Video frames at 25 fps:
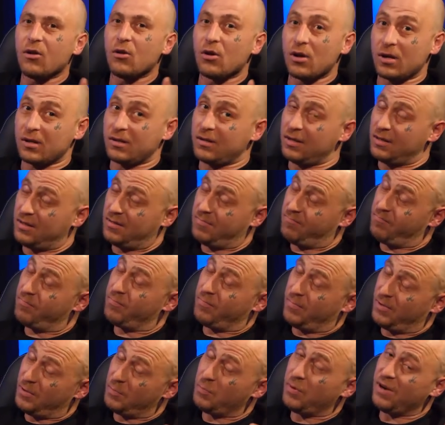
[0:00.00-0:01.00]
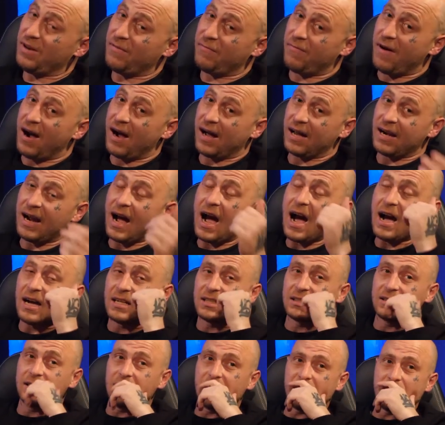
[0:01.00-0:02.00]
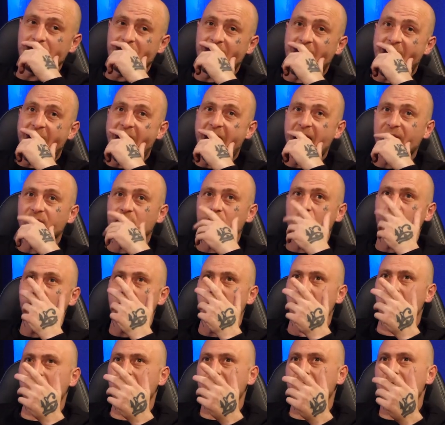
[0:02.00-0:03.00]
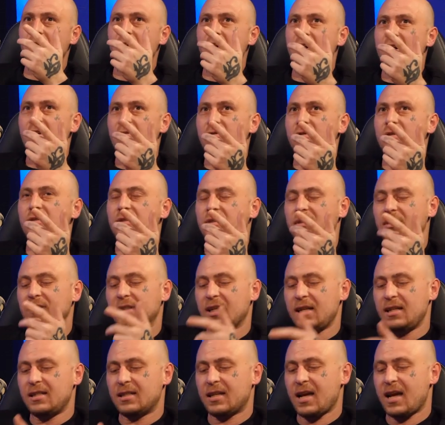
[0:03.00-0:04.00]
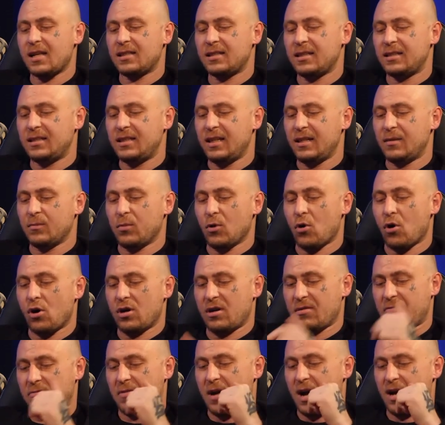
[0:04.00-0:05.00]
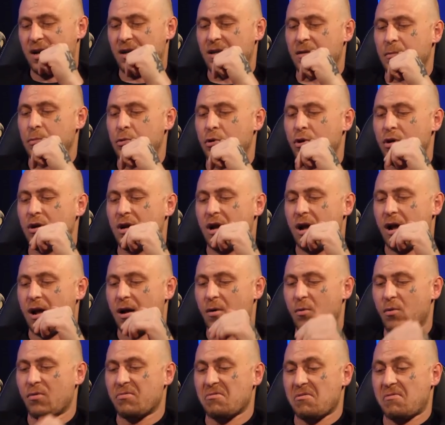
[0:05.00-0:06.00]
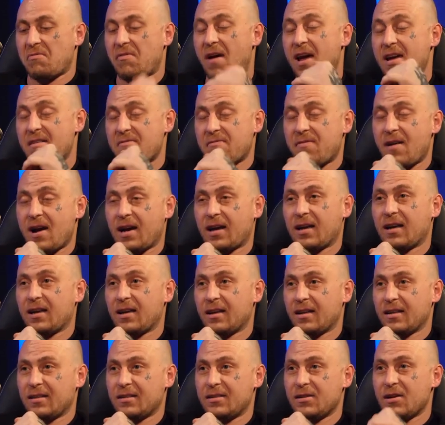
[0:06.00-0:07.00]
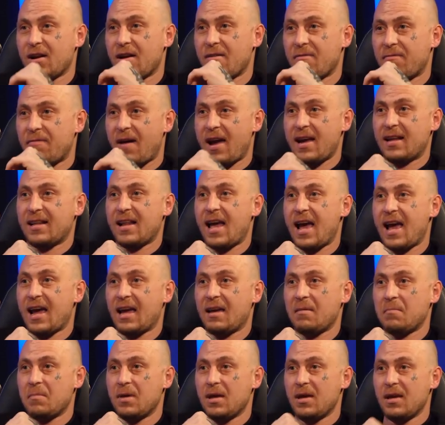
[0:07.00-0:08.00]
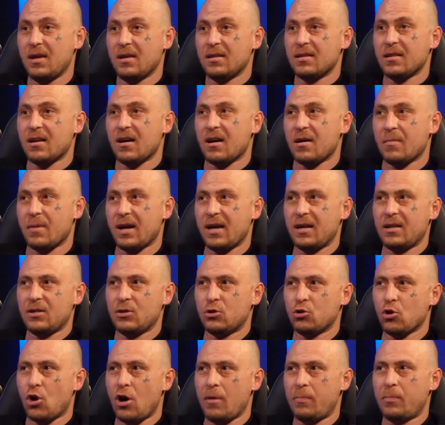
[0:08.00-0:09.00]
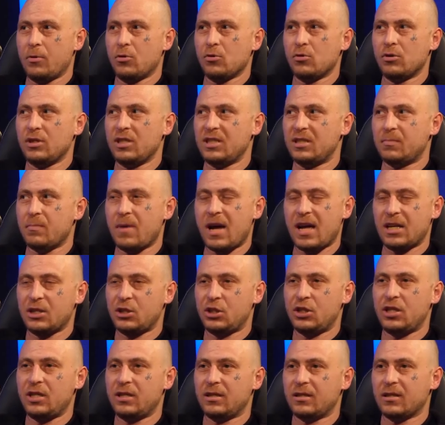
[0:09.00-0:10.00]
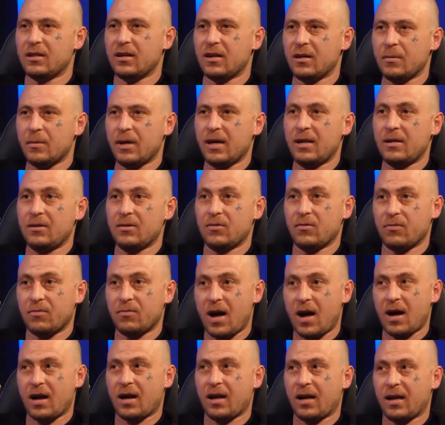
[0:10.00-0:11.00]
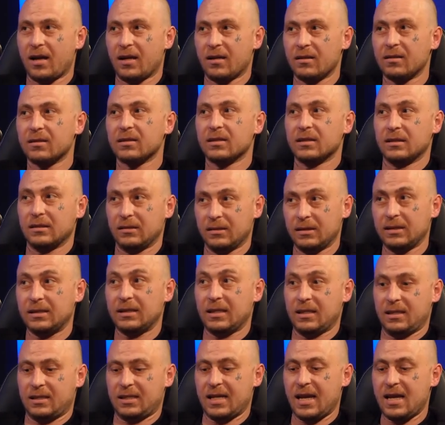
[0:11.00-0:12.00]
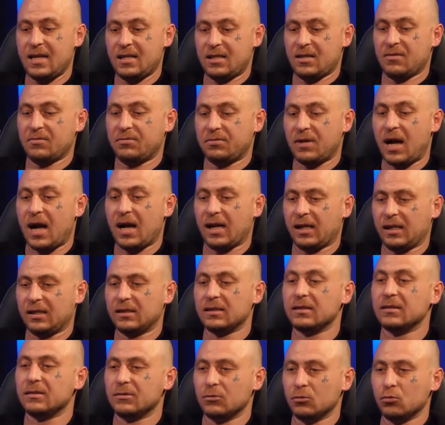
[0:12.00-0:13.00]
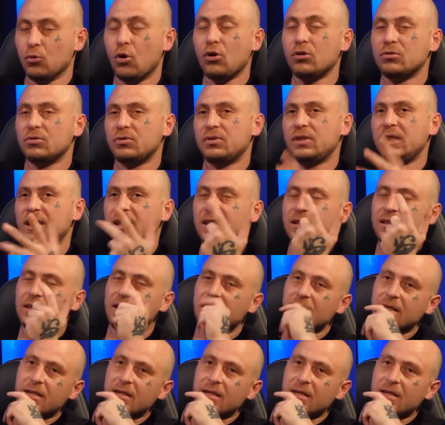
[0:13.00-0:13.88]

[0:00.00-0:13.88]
like, it's pretty fucking harsh, you know? But after a while, like, for these cunts are sitting behind a fucking computer with a fake fucking, you know, a fake name, you know what I mean? Typing all this mad shit, you know what I mean? Fucking saying some fucking rotten things.